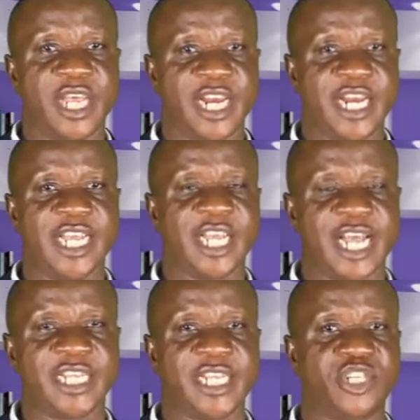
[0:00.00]
legal
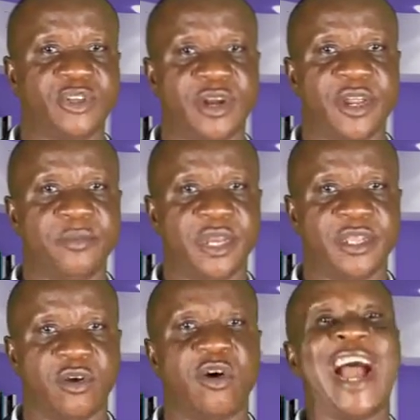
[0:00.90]
dictionary meaning,
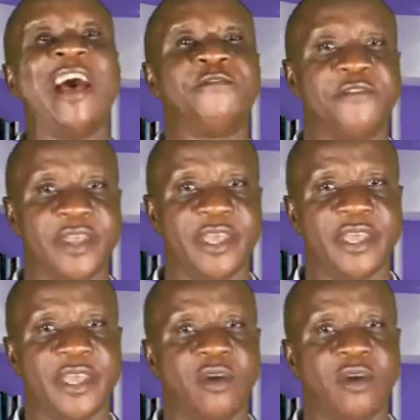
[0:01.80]
or AFRE,